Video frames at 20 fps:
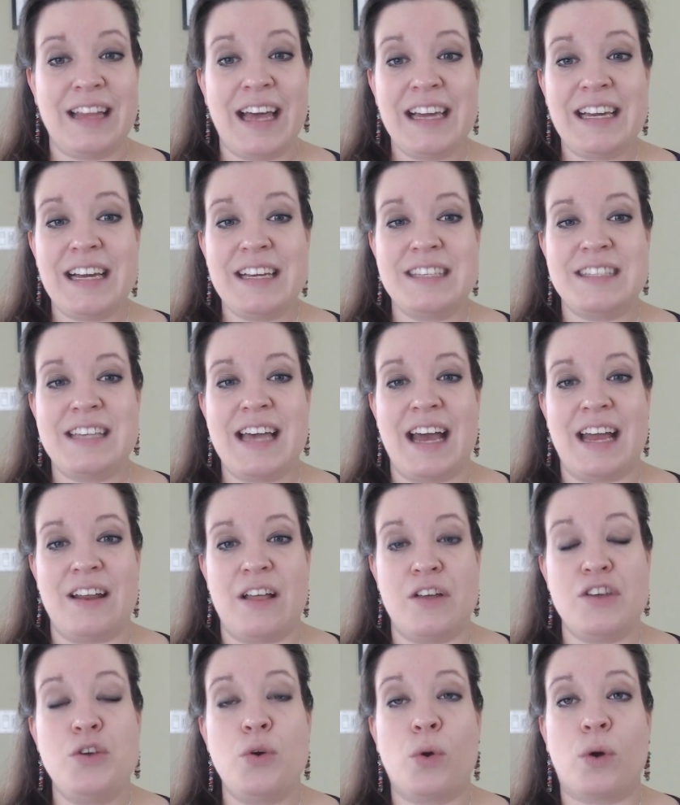Like I
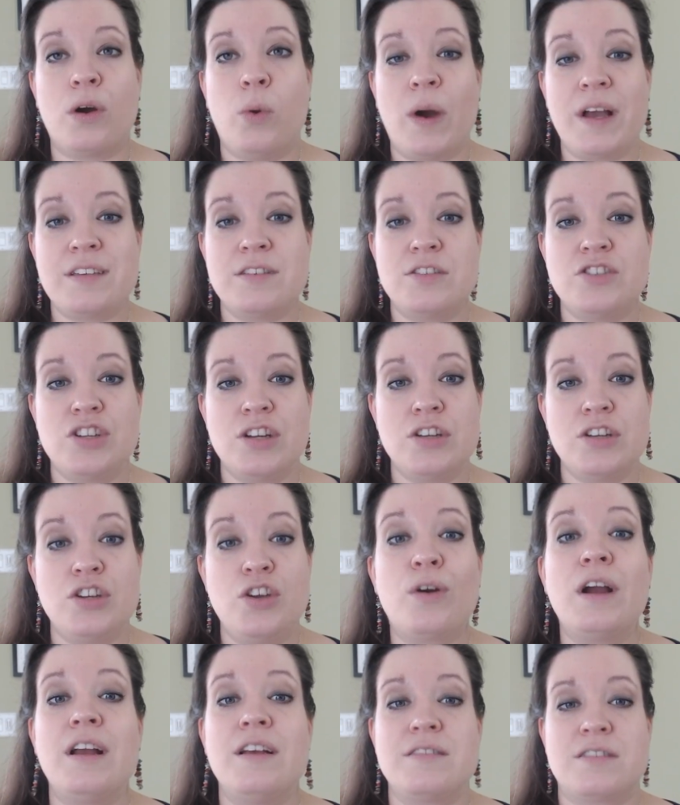said,
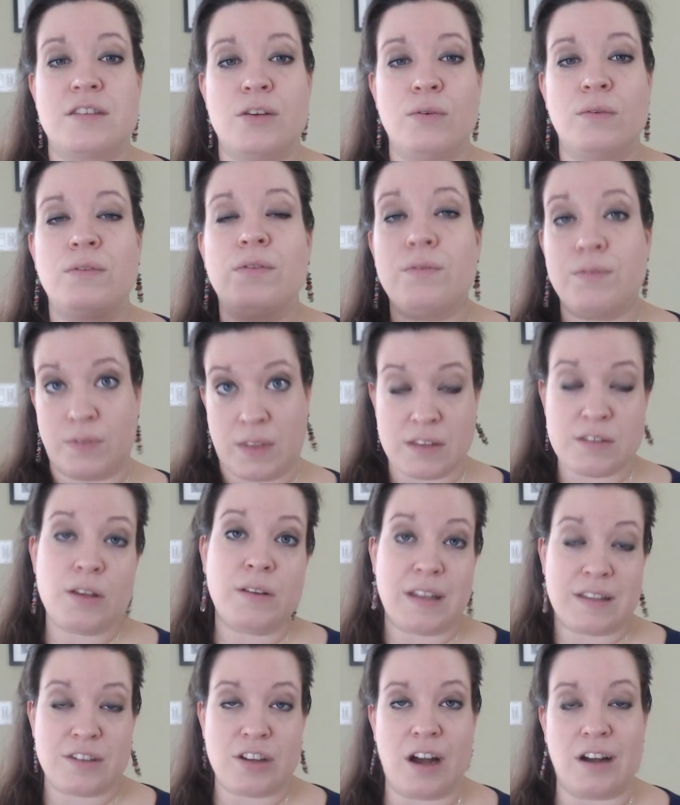so
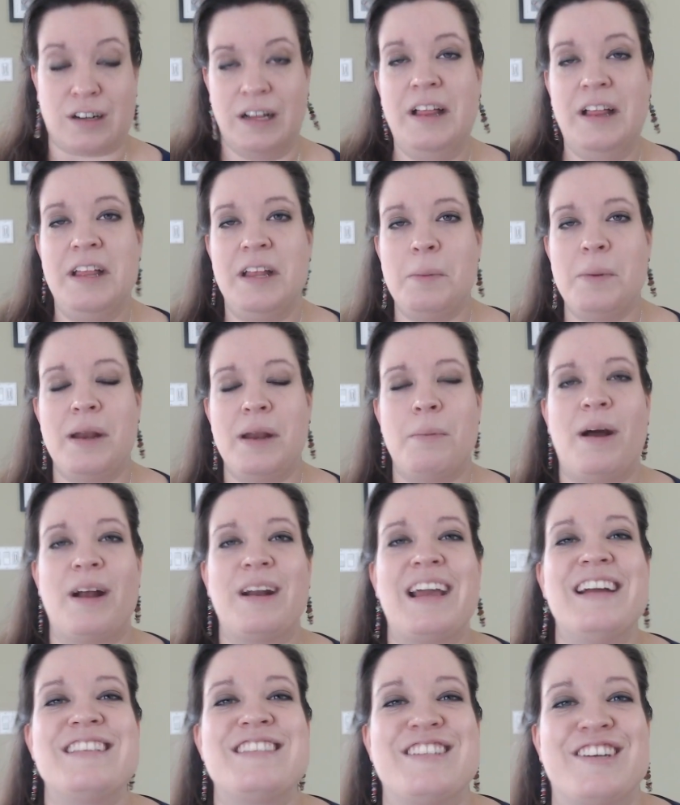let's talk a little bit
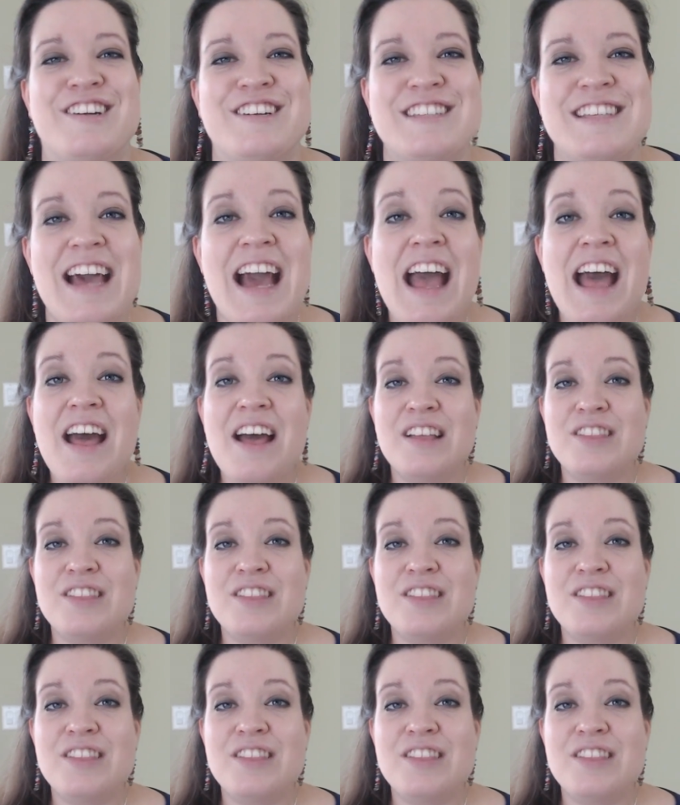about answers.